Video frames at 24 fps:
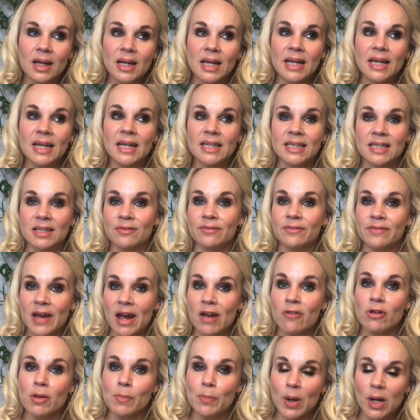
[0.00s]
It's a
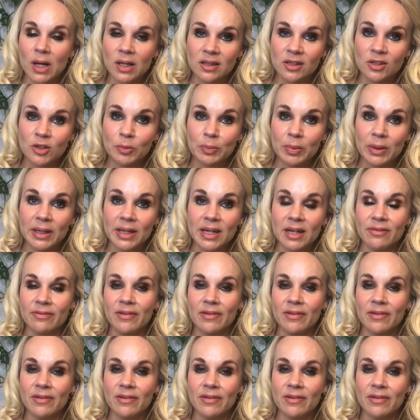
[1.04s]
very personal belief,